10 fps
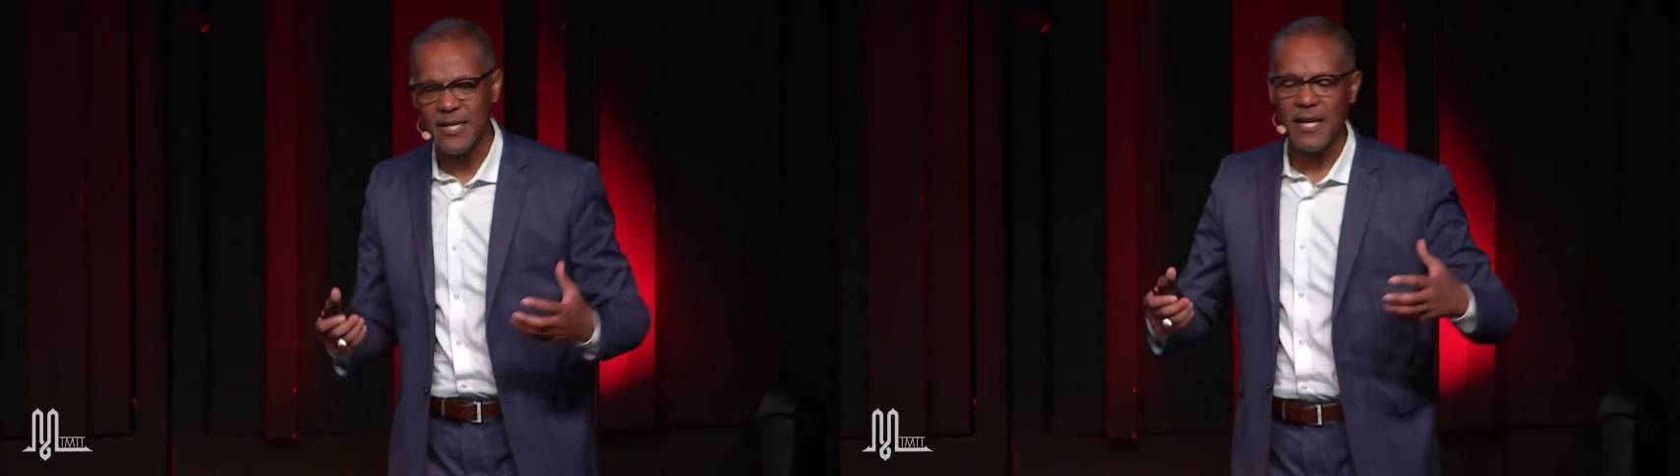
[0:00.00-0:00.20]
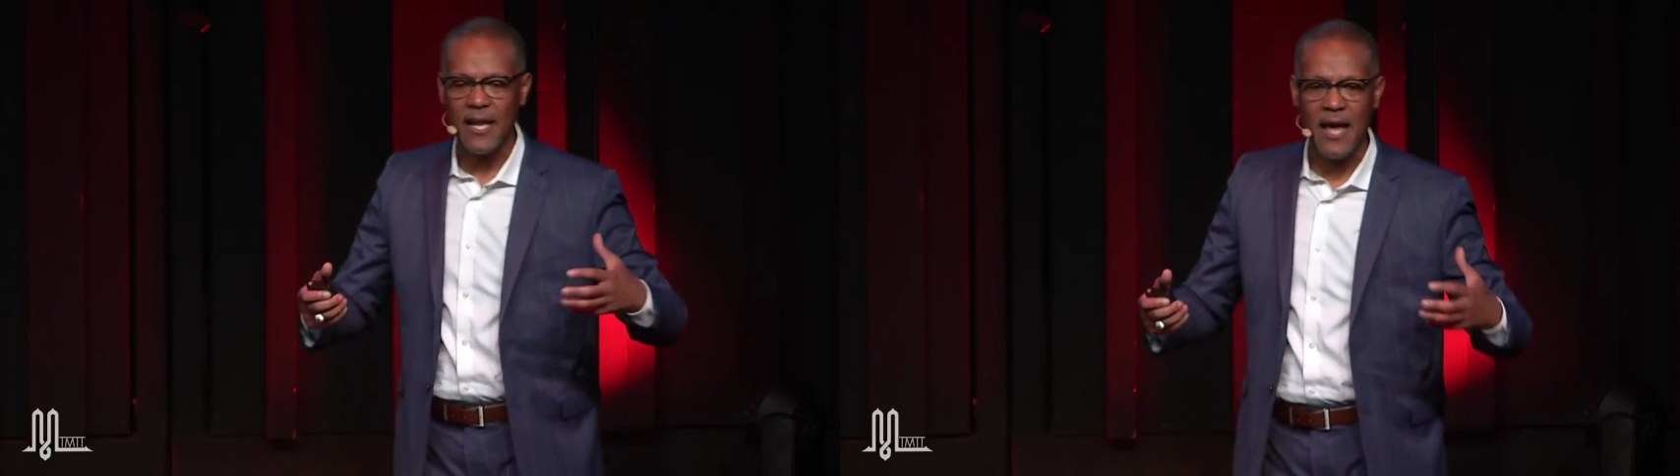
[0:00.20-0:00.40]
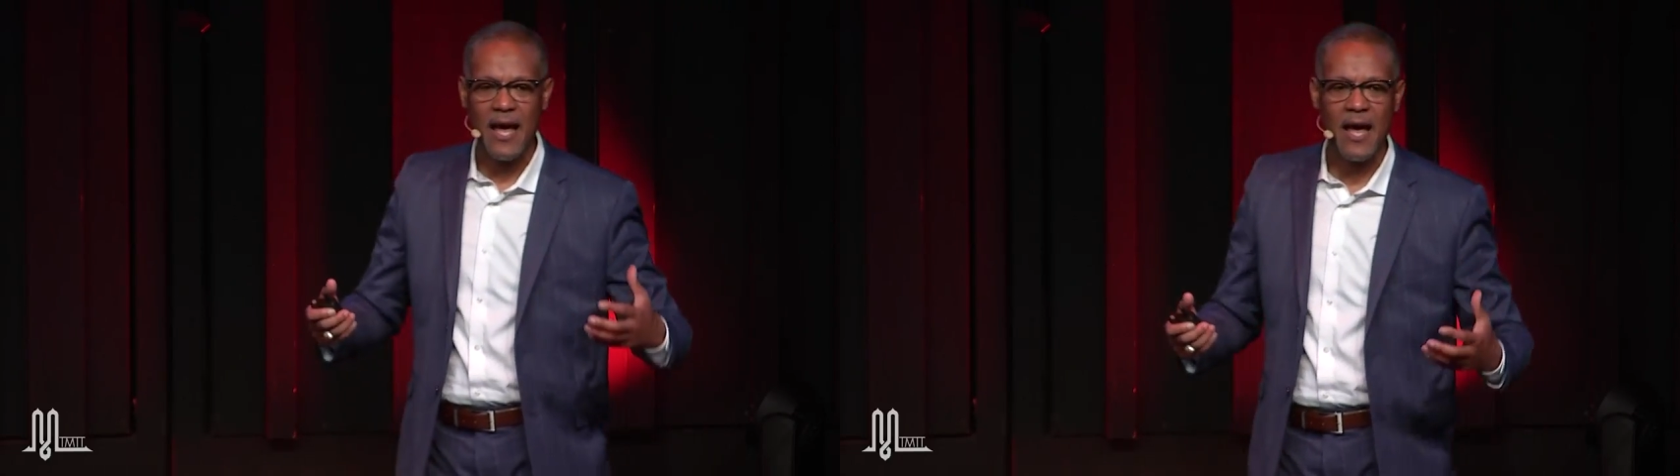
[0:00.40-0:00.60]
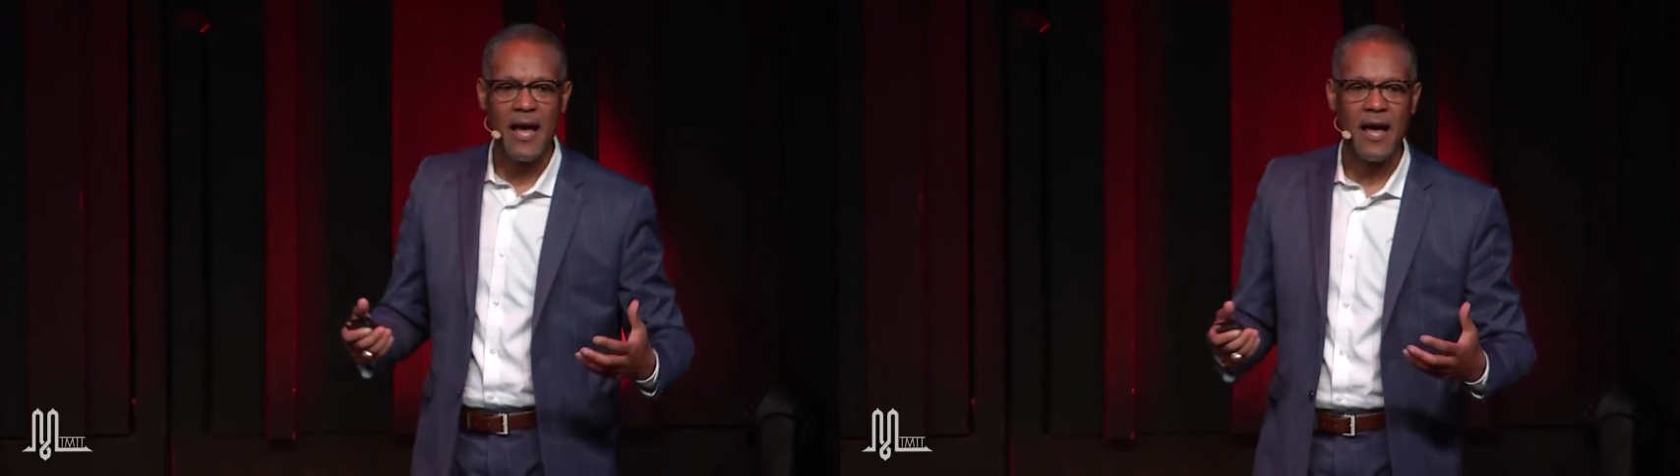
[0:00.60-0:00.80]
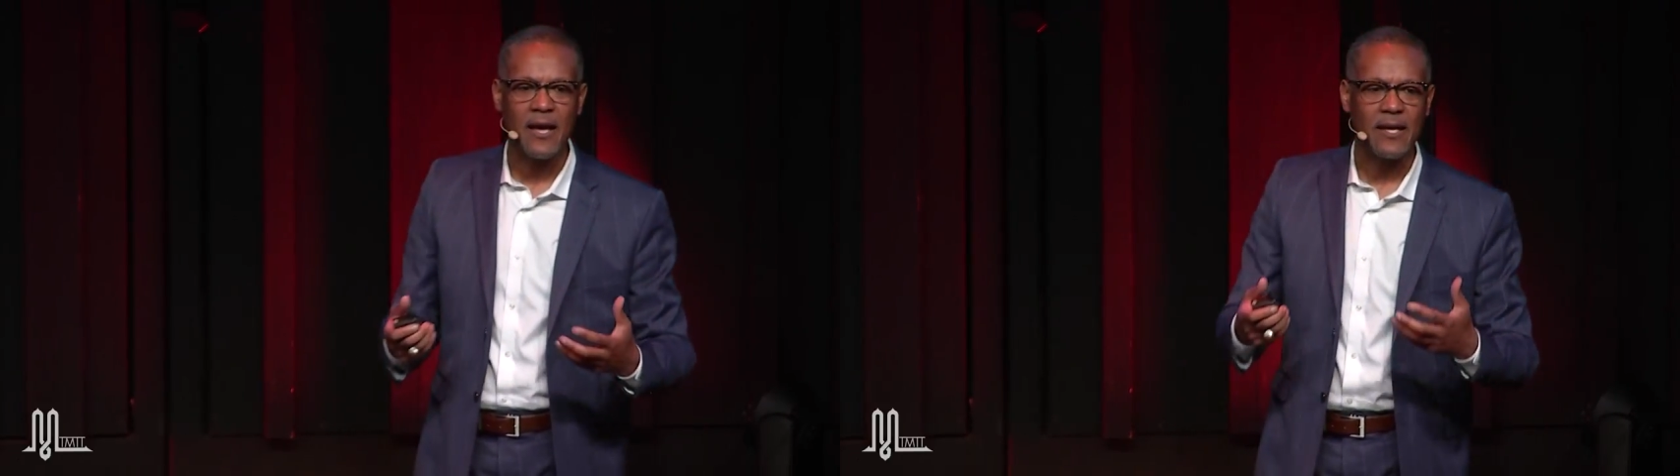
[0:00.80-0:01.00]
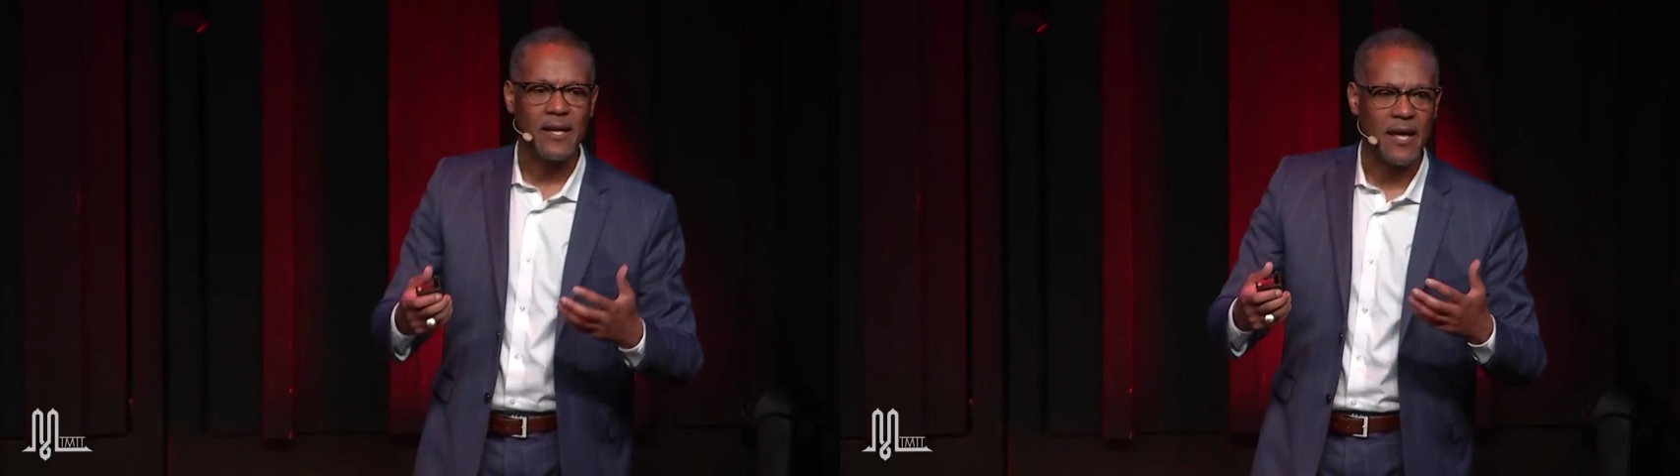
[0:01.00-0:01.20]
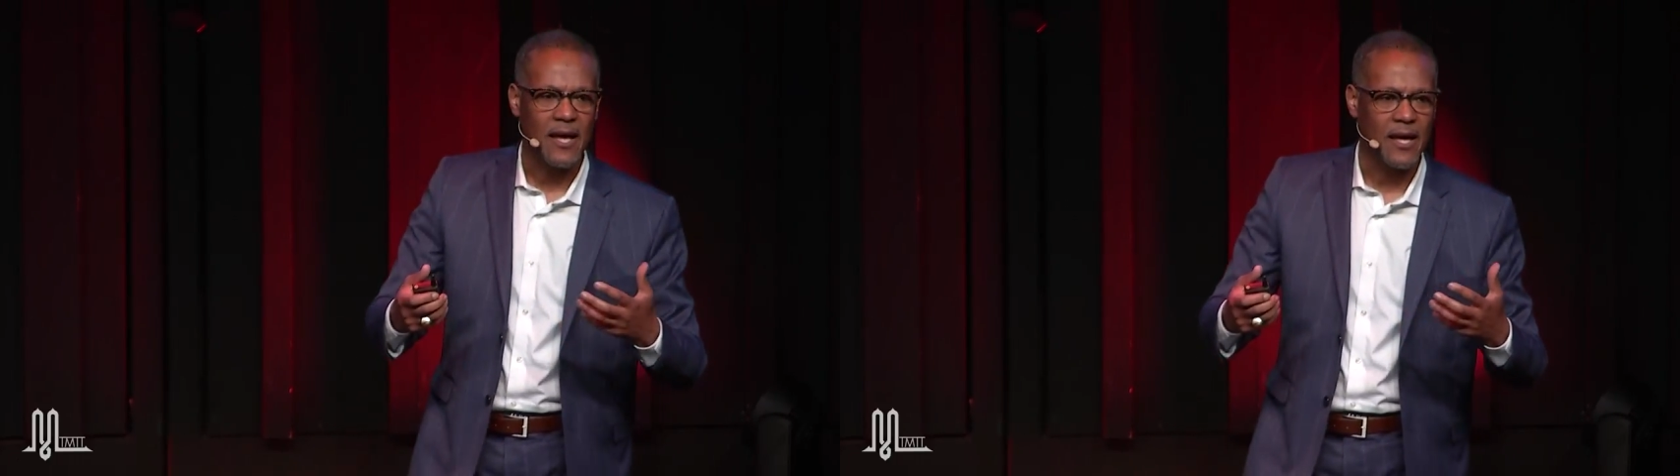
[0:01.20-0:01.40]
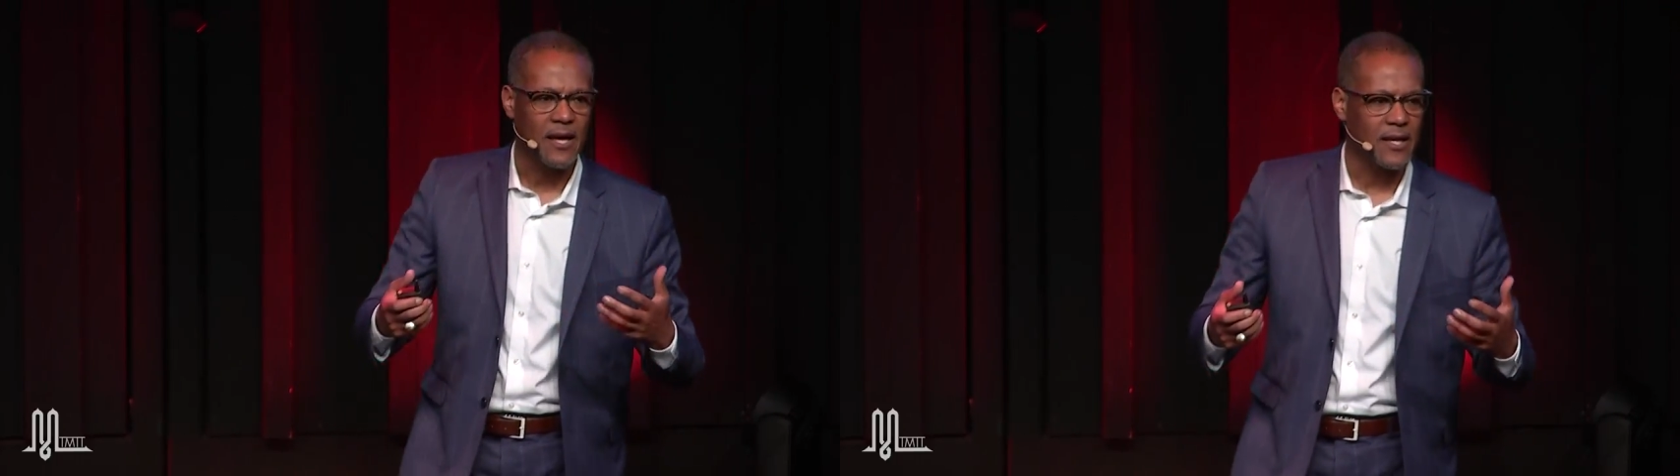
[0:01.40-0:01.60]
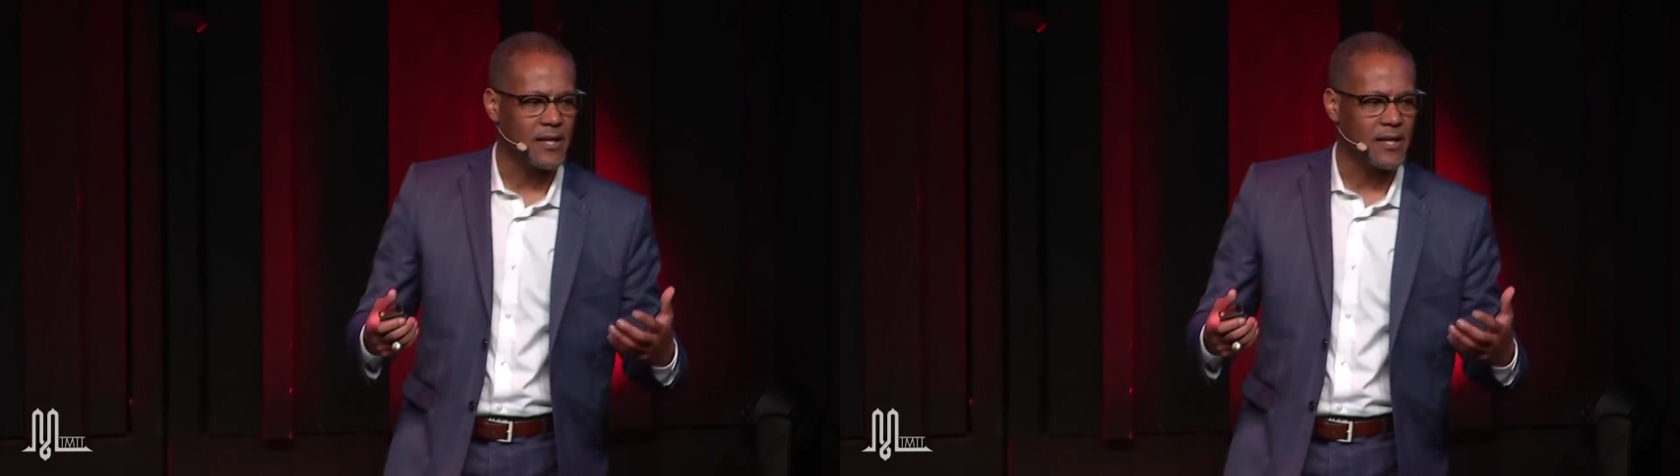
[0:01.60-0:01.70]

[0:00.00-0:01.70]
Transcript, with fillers: that La ilaha